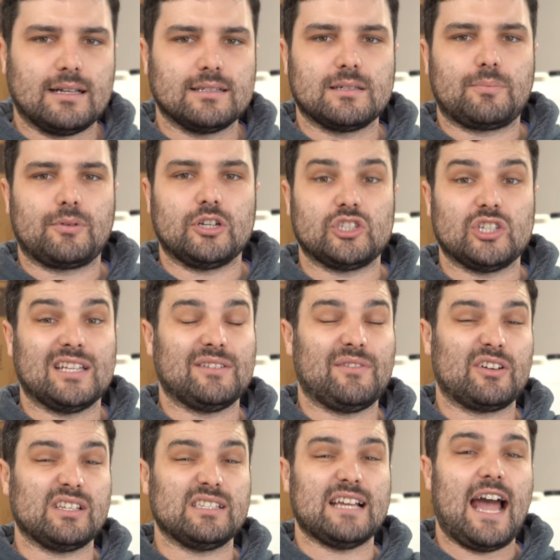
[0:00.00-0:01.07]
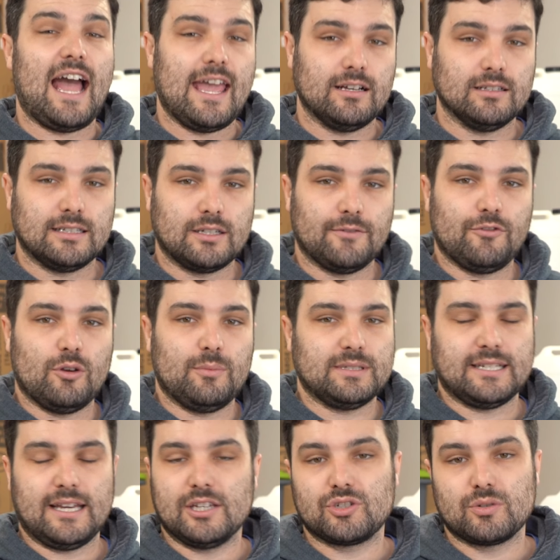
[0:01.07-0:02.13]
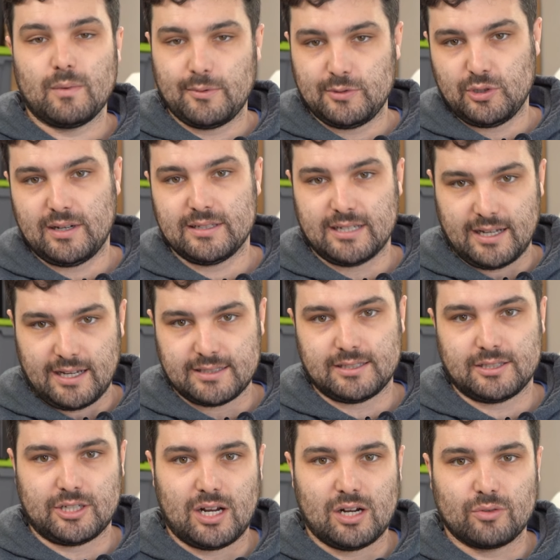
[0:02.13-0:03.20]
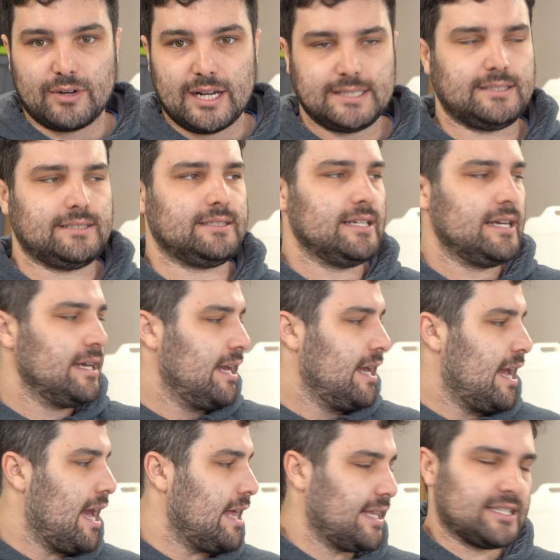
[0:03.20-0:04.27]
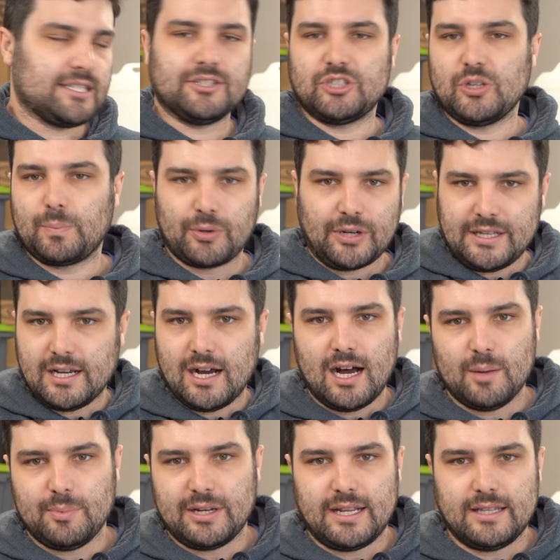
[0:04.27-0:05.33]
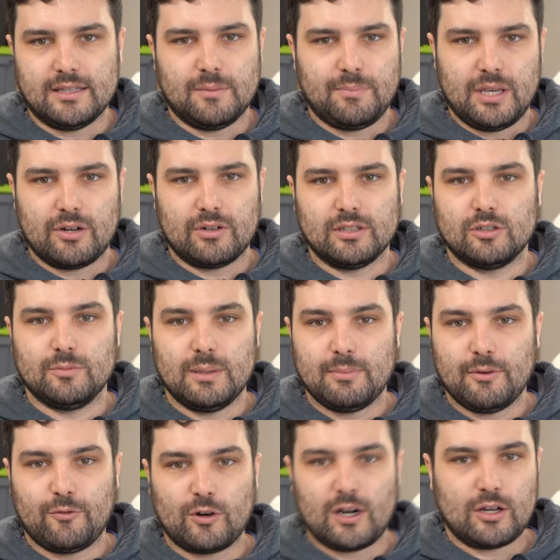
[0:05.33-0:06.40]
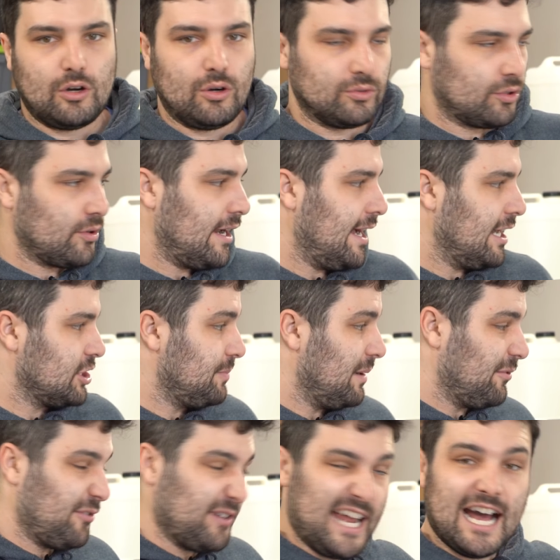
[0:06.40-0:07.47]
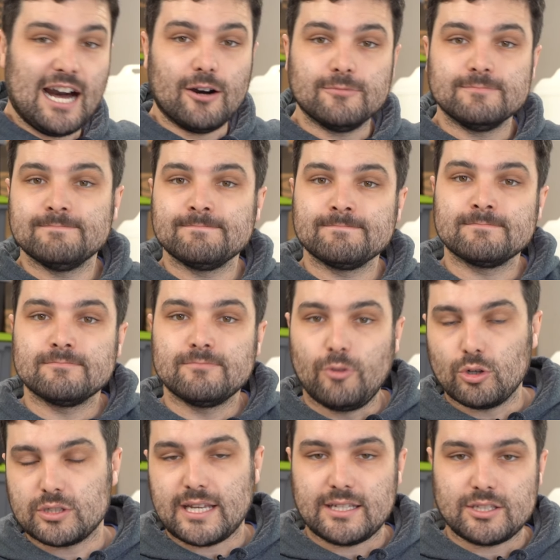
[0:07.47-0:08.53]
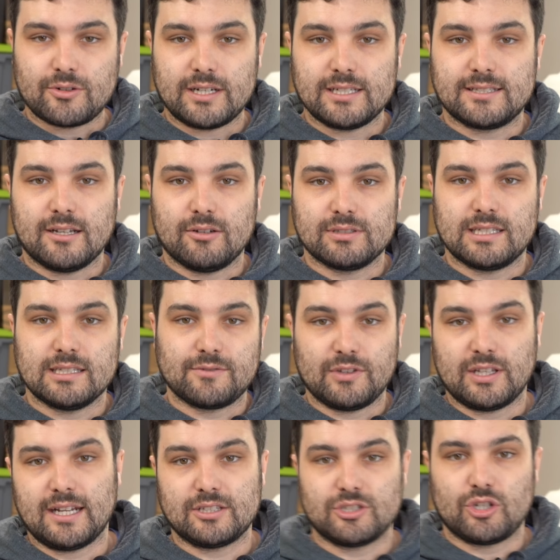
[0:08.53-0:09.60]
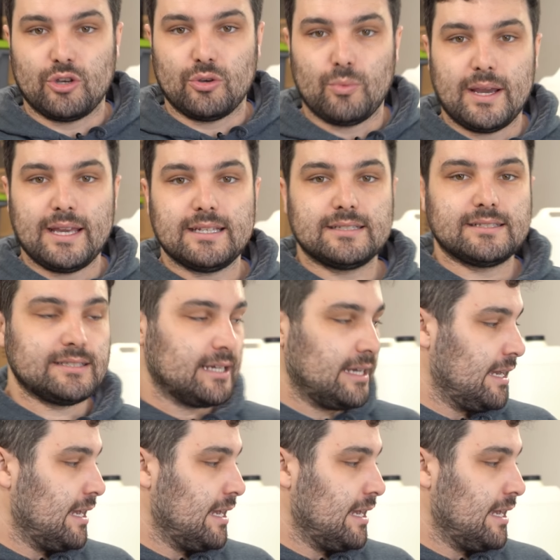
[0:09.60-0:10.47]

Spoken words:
under pressure at the very tail end of fermentation when we do our diacetyl rest. And that's just to pre-carbonate the beer a little bit before I cold crash. But for now, 14 degrees Celsius for the next 2 weeks.